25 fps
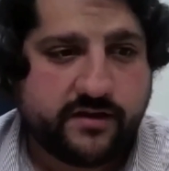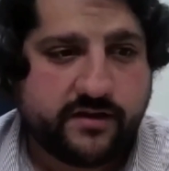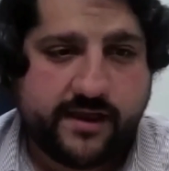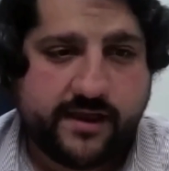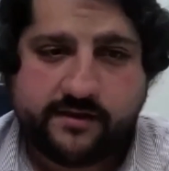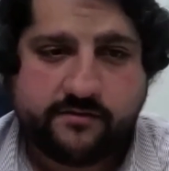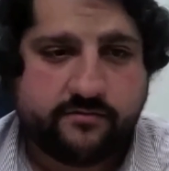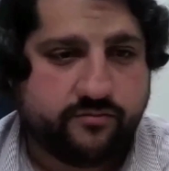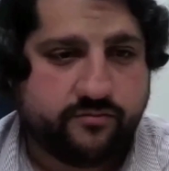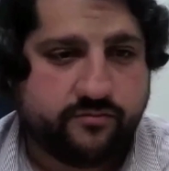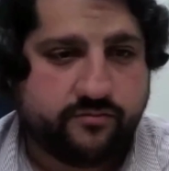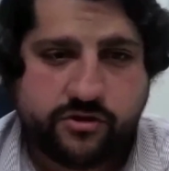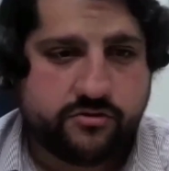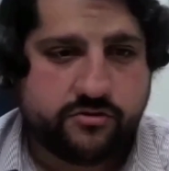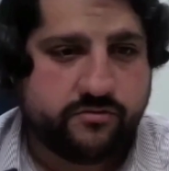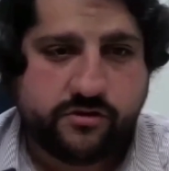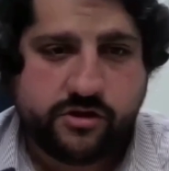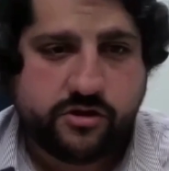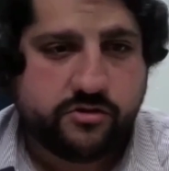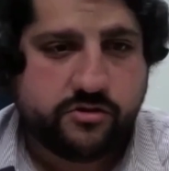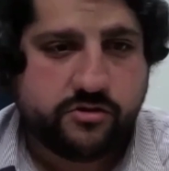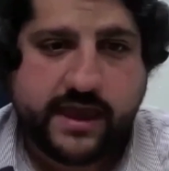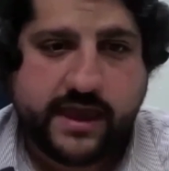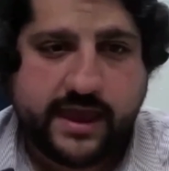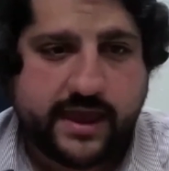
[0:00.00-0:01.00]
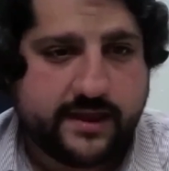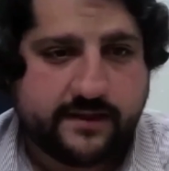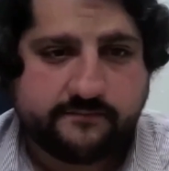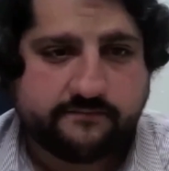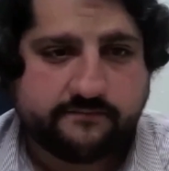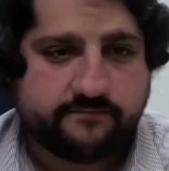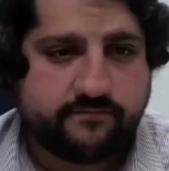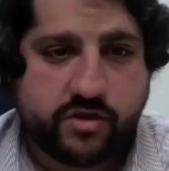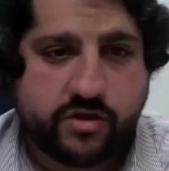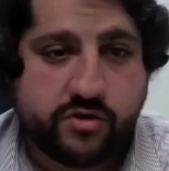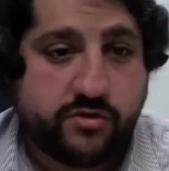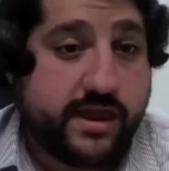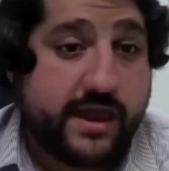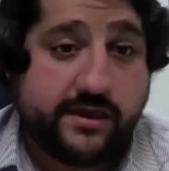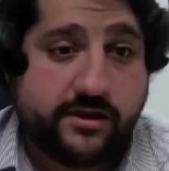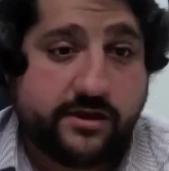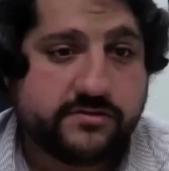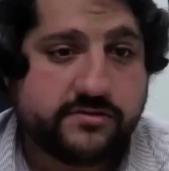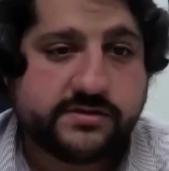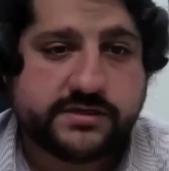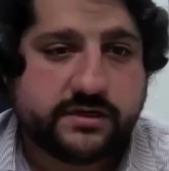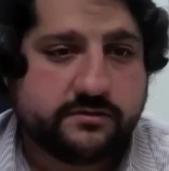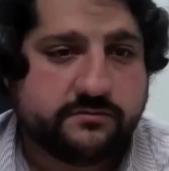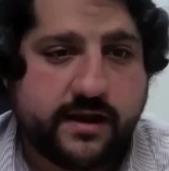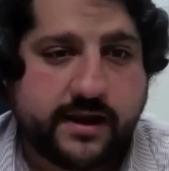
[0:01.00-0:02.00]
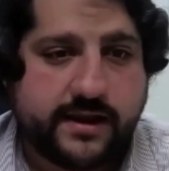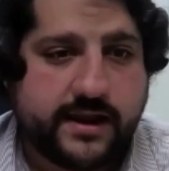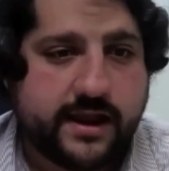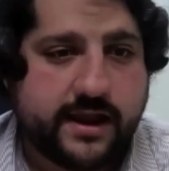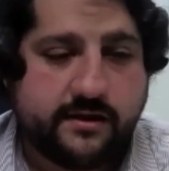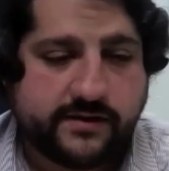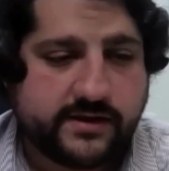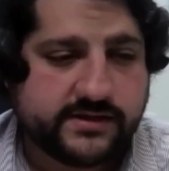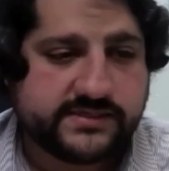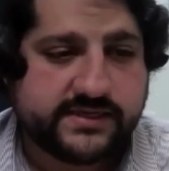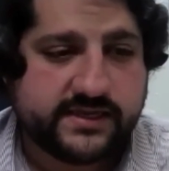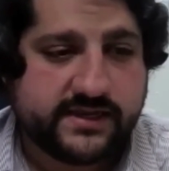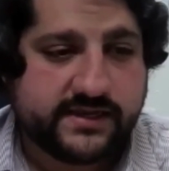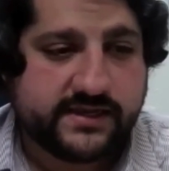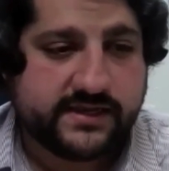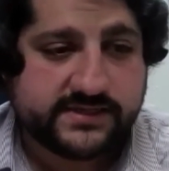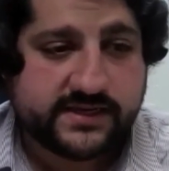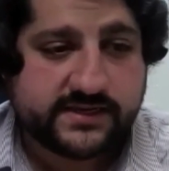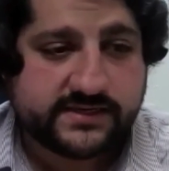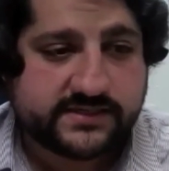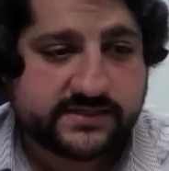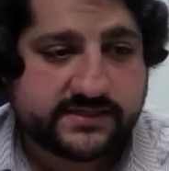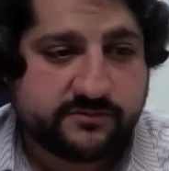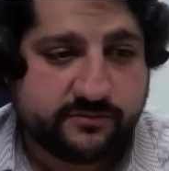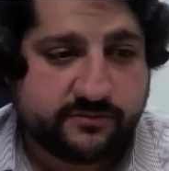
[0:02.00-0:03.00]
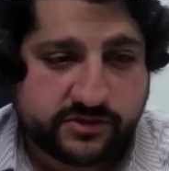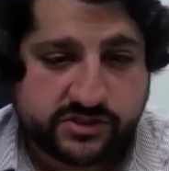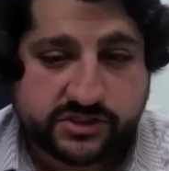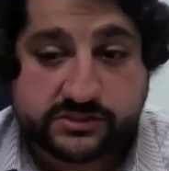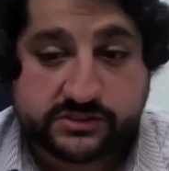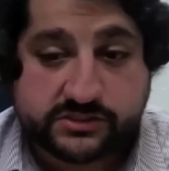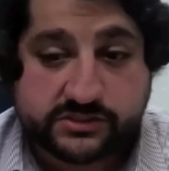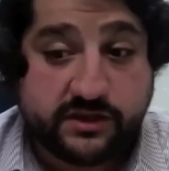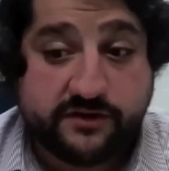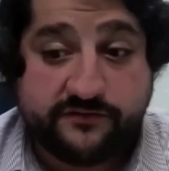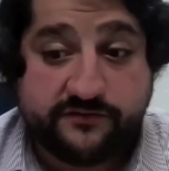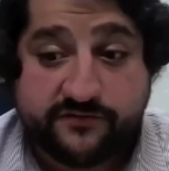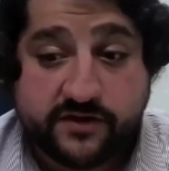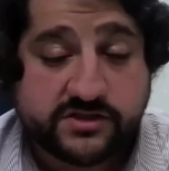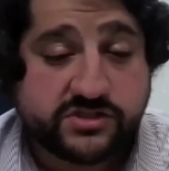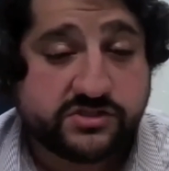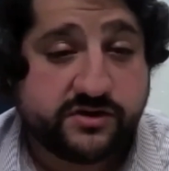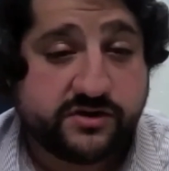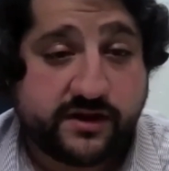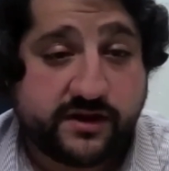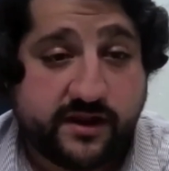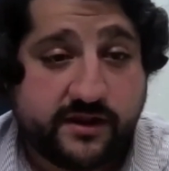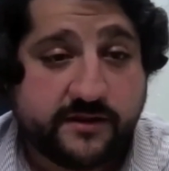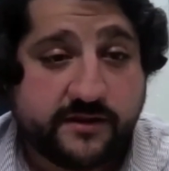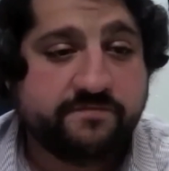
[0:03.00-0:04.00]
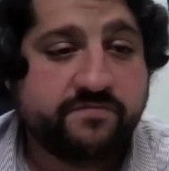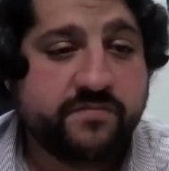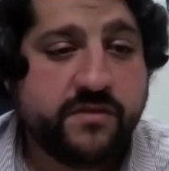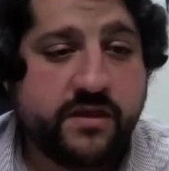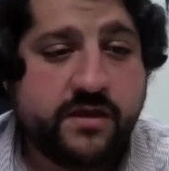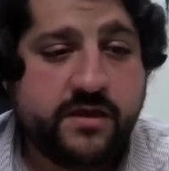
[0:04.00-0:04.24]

Like you, you can't, you can't use it right now. It doesn't exist, which is really frustrating.